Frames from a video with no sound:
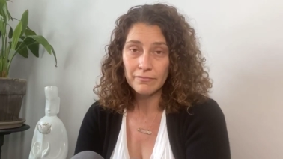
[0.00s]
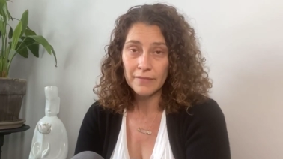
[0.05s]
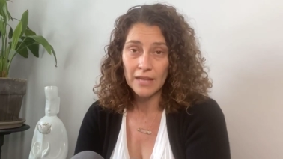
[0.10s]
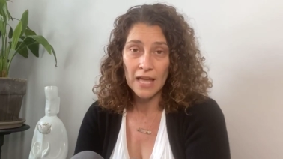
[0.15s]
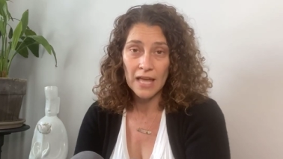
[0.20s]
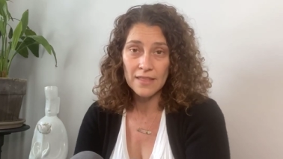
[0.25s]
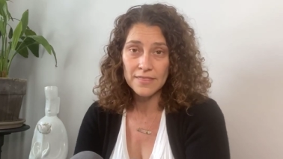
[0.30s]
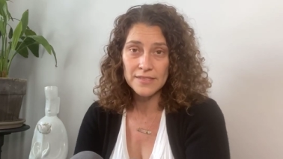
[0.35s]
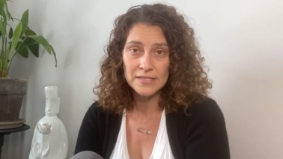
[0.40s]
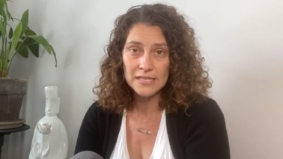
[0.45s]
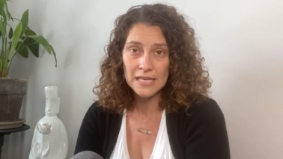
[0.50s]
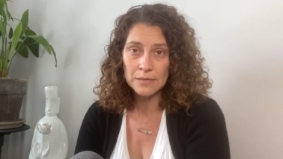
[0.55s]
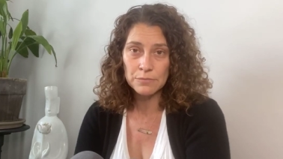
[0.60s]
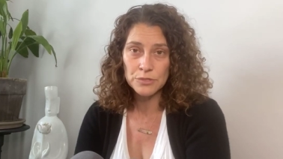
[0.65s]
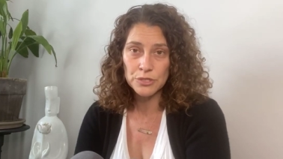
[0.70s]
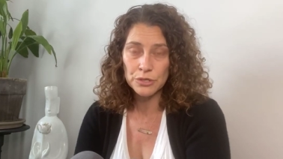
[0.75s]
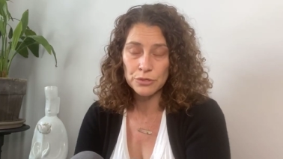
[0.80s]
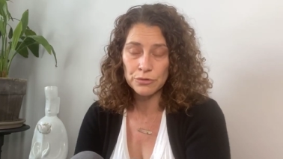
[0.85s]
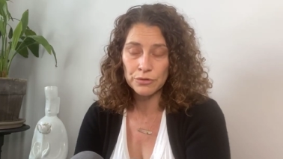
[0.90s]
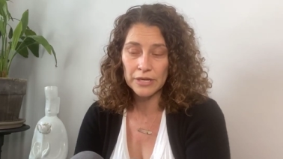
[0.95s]
at the same
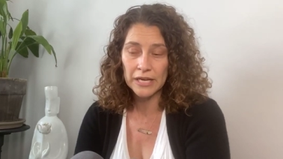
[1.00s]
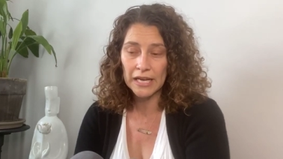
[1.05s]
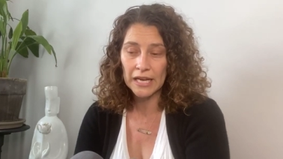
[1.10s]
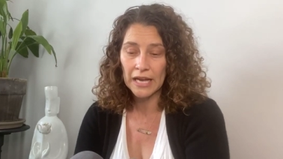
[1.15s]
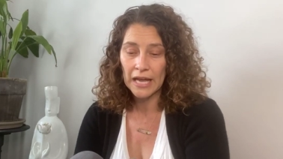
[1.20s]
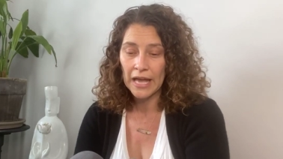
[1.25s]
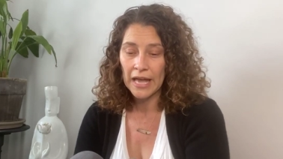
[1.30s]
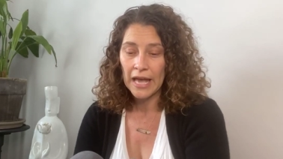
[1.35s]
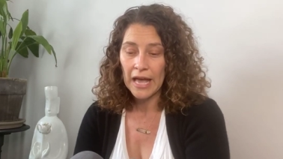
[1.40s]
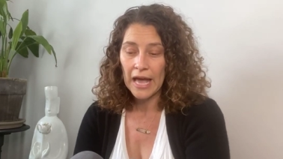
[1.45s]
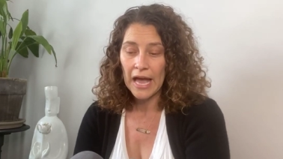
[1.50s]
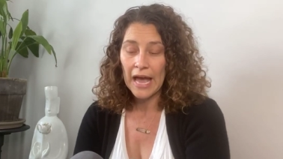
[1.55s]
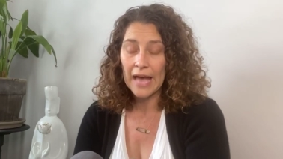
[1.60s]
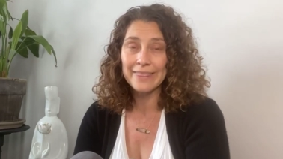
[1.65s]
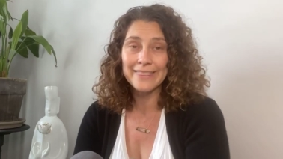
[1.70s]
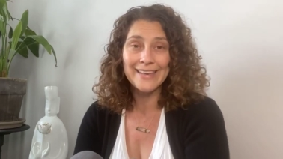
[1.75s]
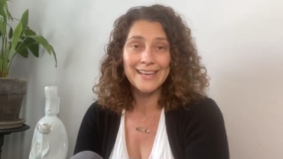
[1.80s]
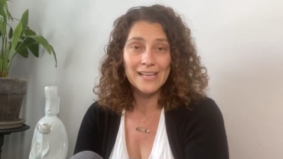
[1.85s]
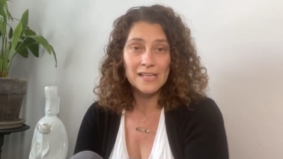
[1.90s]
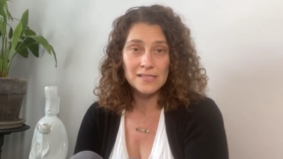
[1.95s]
degree, at
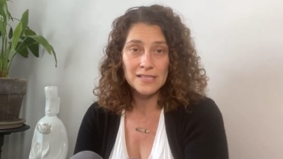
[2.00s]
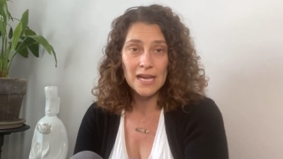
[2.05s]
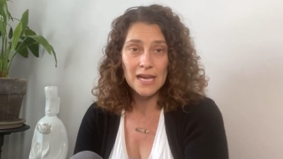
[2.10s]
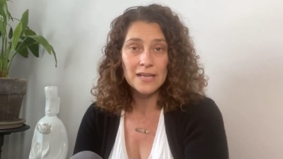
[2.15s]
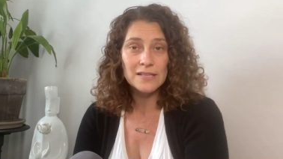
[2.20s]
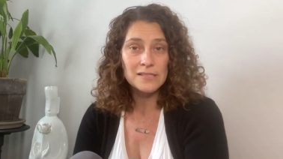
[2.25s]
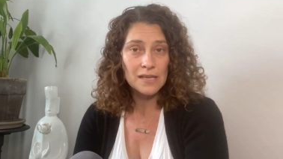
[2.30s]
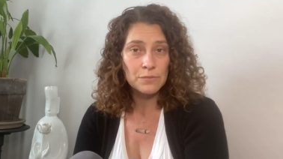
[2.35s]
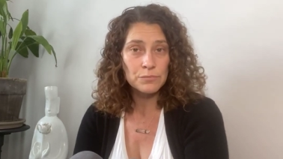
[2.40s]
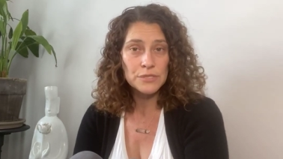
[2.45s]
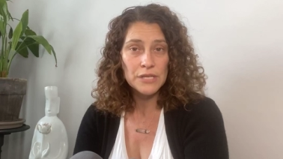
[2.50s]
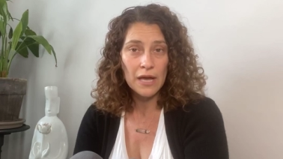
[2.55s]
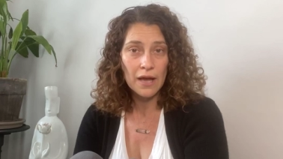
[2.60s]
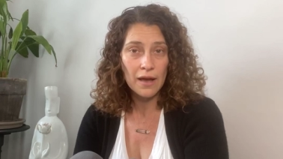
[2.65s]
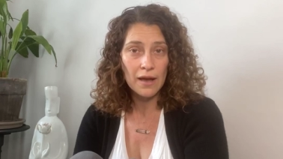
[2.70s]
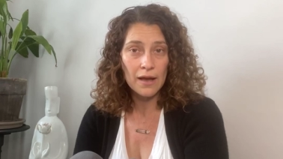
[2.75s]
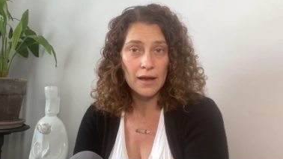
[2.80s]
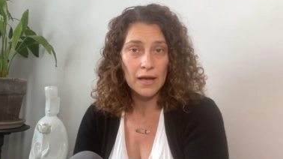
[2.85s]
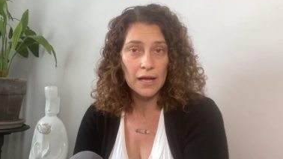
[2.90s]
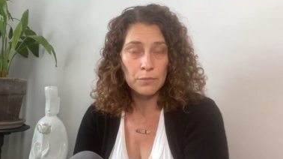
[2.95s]
the exact same
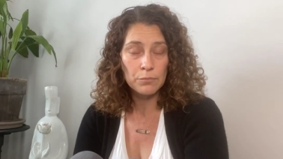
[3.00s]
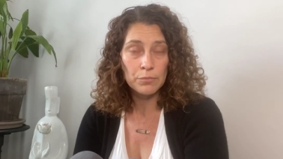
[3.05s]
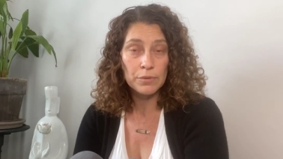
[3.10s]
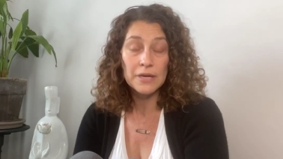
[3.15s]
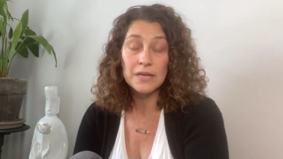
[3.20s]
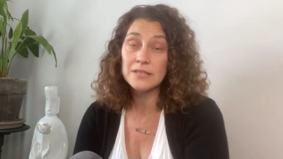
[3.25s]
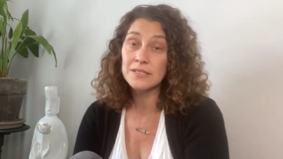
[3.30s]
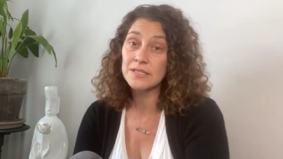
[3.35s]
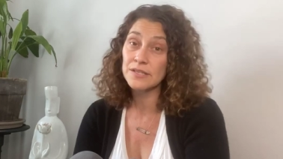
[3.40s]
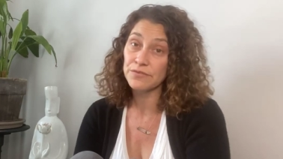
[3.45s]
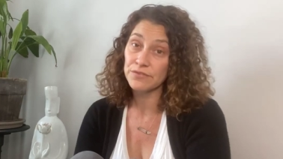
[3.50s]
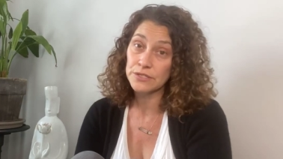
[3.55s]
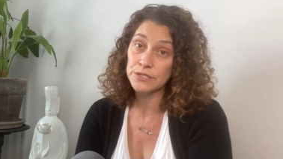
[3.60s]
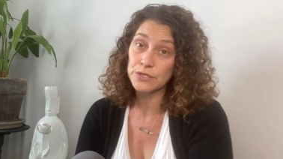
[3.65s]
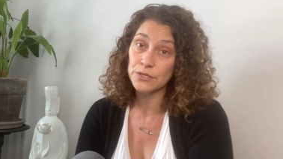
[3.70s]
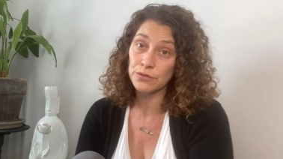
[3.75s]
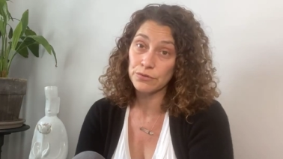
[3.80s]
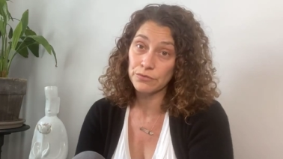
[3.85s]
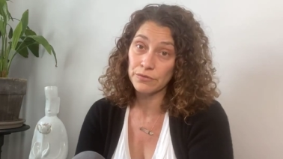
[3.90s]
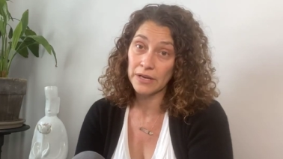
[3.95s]
time, but a different
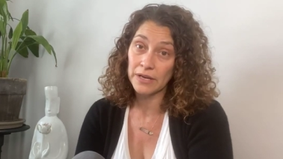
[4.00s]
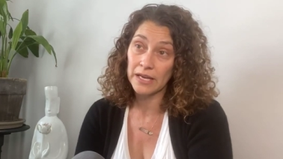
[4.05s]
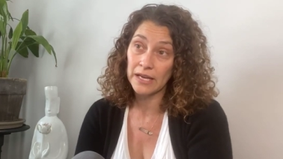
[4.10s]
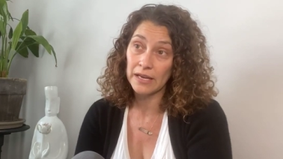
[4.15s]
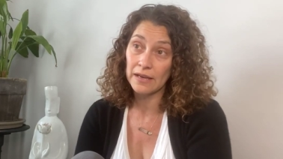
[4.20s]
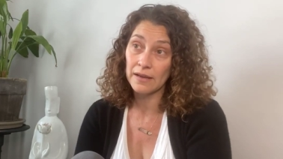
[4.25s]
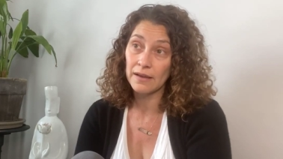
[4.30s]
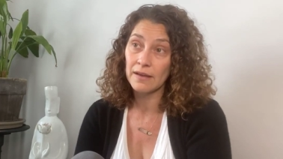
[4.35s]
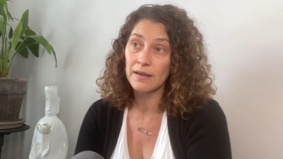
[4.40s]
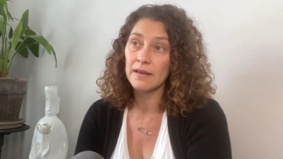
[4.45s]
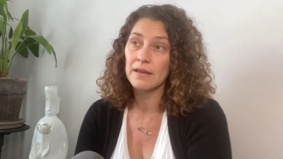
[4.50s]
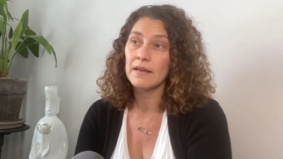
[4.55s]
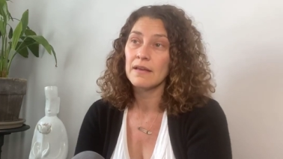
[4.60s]
degree.